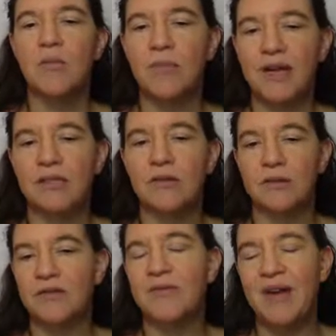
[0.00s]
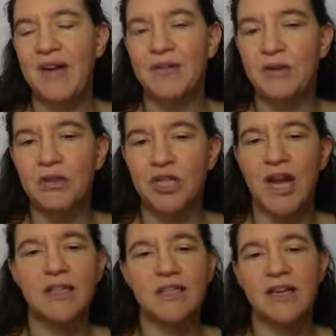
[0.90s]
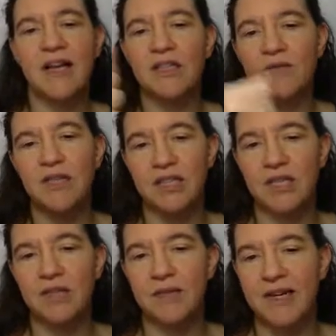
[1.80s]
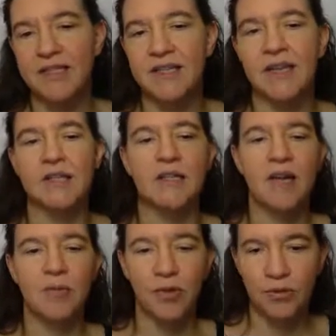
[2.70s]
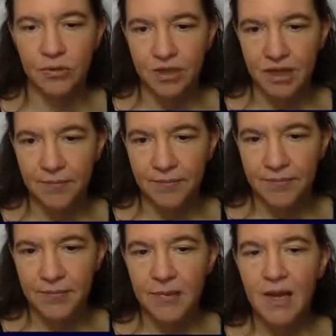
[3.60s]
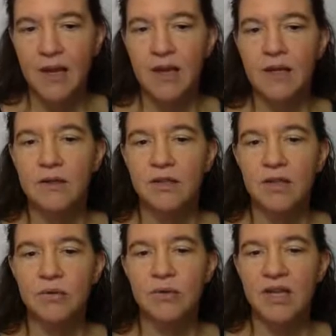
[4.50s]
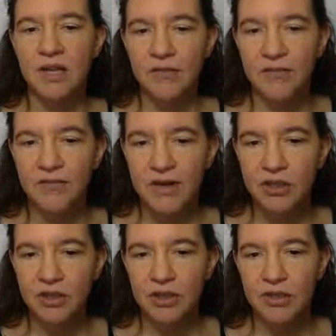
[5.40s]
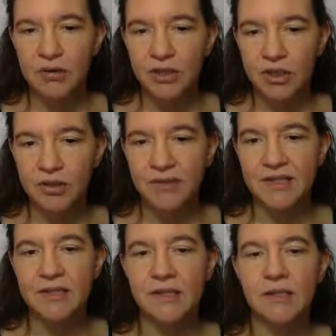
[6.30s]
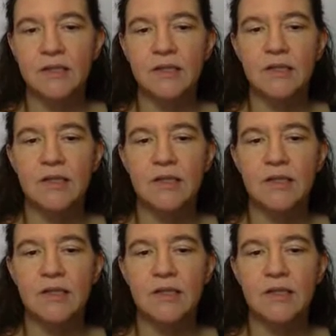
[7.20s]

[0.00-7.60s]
but we have a good chance, else we just iterate a second time or third time. So if a function is collision resistant,